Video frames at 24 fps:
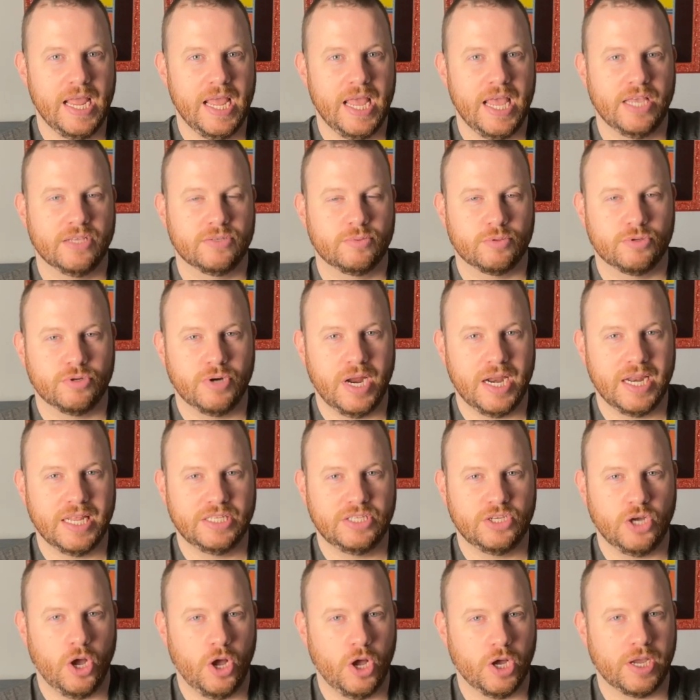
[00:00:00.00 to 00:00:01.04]
is we're trying to
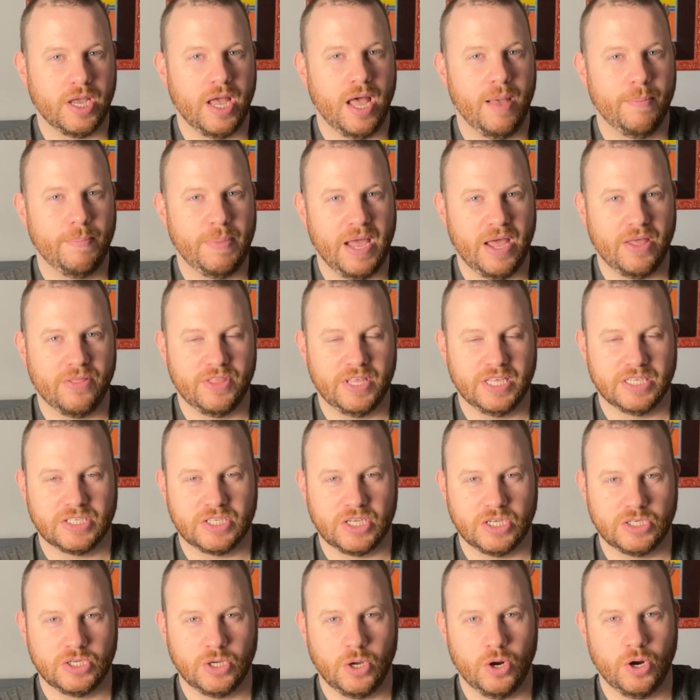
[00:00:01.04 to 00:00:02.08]
talk about this
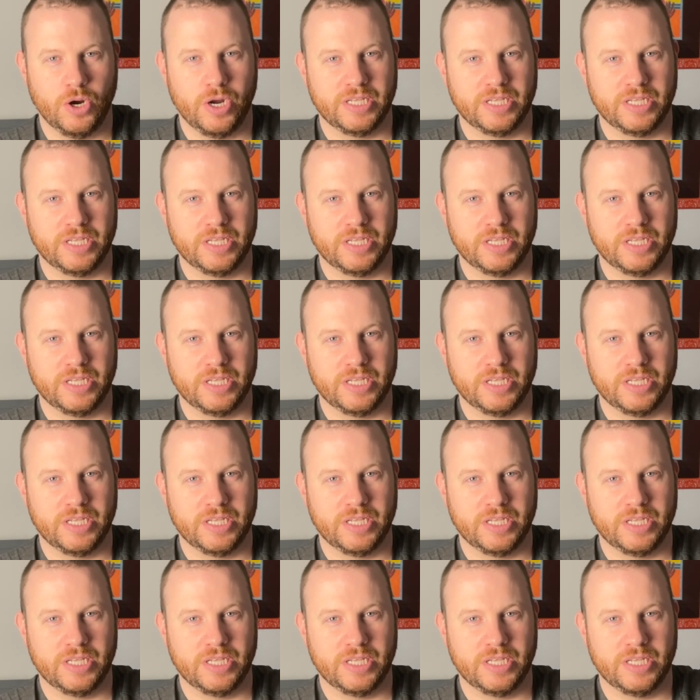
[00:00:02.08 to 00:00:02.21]
guitar